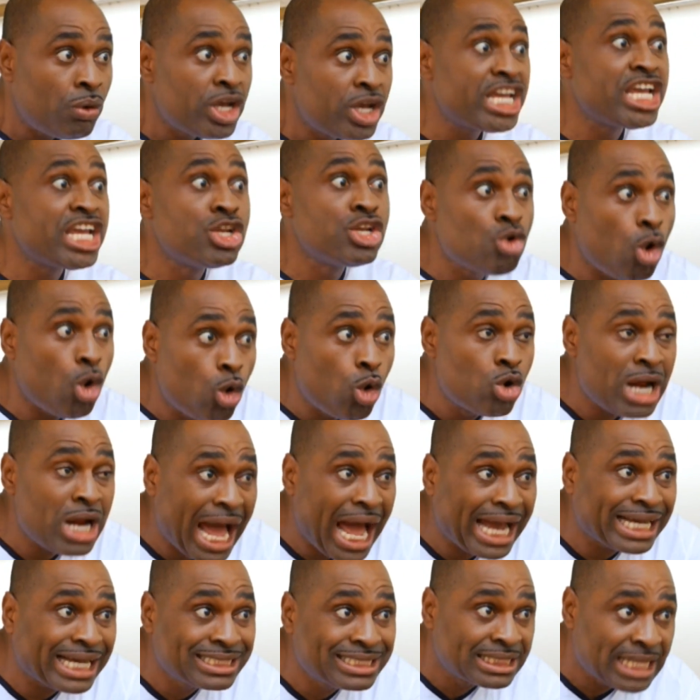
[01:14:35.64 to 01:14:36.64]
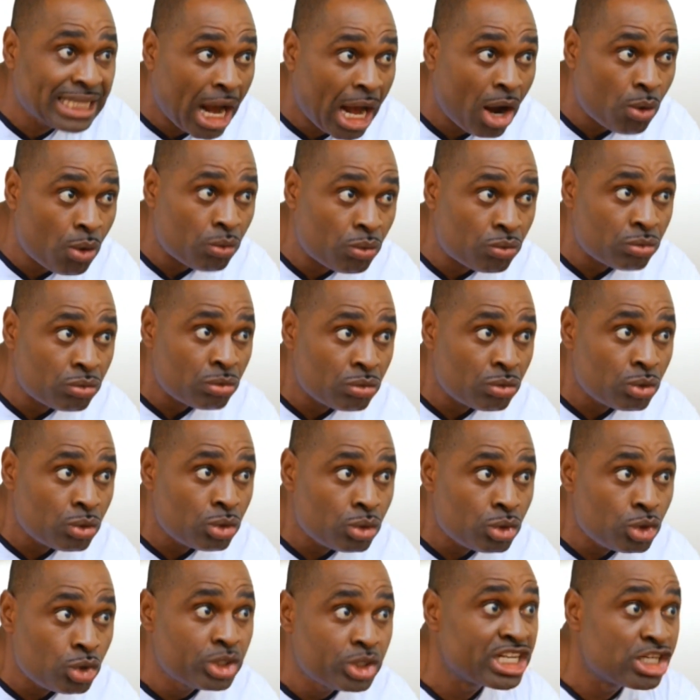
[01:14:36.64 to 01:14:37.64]

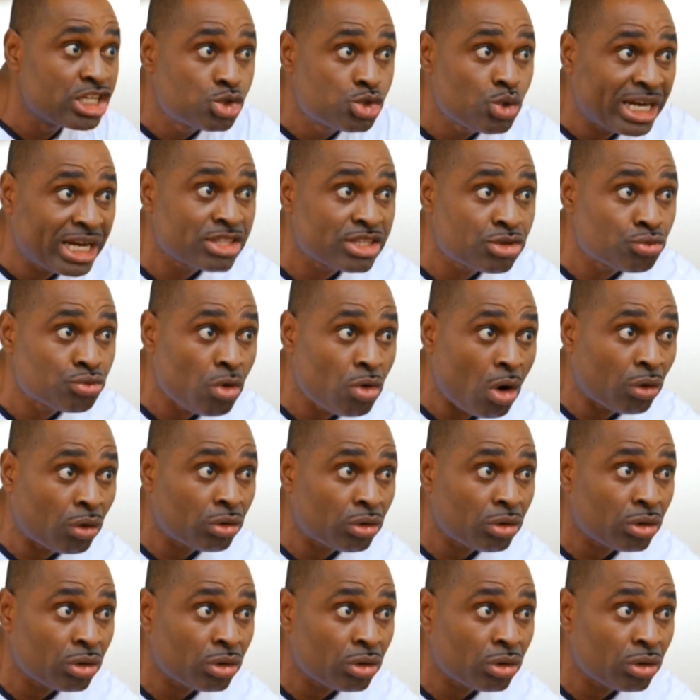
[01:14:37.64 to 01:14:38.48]
You didn't do anything wrong.